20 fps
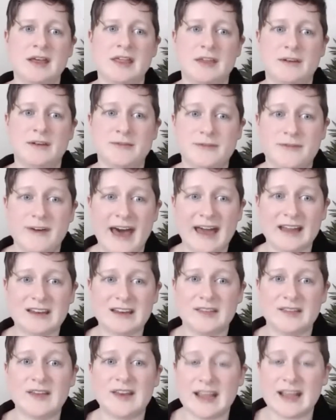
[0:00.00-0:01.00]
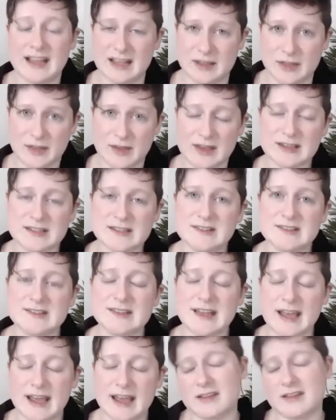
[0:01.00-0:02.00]
The fact that
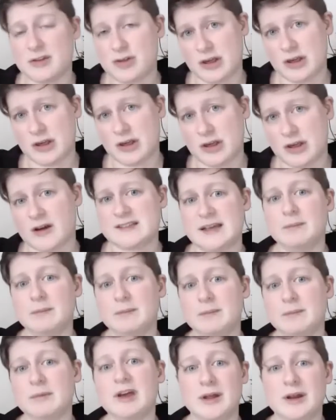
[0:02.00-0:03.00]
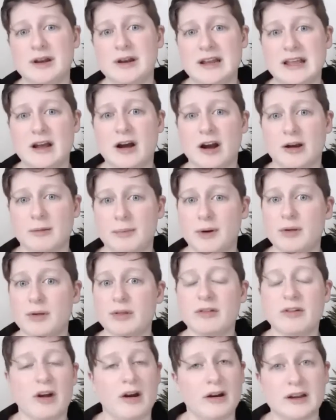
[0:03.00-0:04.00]
atheists and the GRSM community are
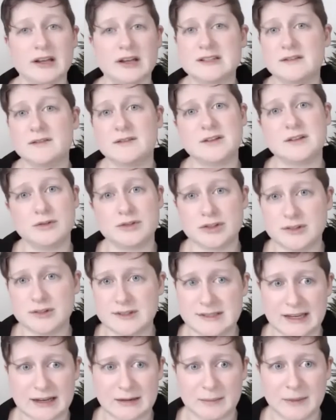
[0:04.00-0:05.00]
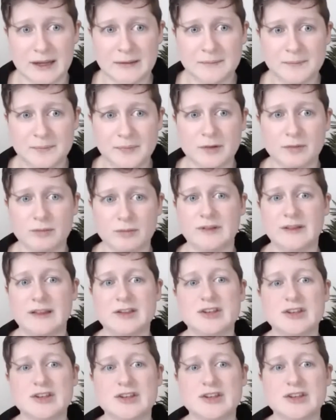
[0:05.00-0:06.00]
both targets of social stigma,
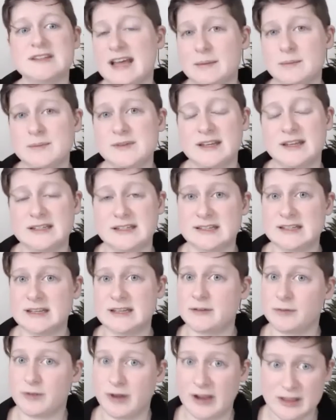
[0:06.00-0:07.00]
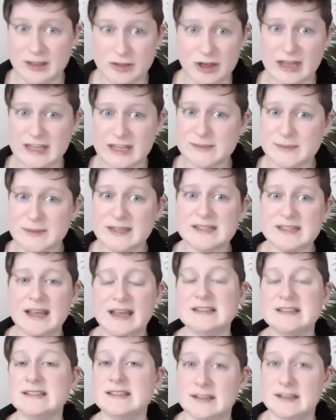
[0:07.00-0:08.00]
religious attempts at disenfranchisement
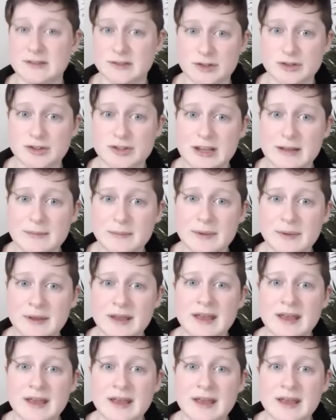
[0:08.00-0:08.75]
and censorship,